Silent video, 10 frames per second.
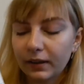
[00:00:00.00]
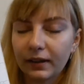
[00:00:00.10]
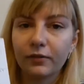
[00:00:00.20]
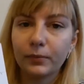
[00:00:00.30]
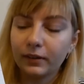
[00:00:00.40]
I
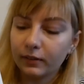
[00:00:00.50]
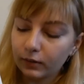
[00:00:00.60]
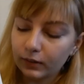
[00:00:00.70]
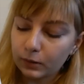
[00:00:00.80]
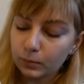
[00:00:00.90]
have my little
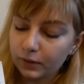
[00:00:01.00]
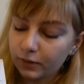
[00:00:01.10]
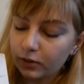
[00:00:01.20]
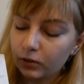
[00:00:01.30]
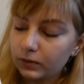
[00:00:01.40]
like
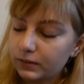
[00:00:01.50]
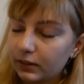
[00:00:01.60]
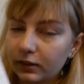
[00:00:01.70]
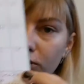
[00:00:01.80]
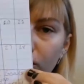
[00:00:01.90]
month goals
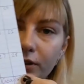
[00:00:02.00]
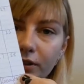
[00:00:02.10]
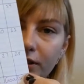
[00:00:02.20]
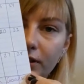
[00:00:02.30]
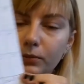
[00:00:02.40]
in the corner
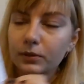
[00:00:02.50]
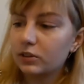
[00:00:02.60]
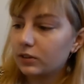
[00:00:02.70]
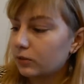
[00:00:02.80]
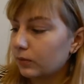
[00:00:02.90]
here, which
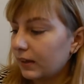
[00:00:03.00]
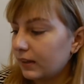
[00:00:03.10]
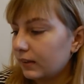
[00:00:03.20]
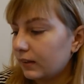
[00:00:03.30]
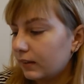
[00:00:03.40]
is great.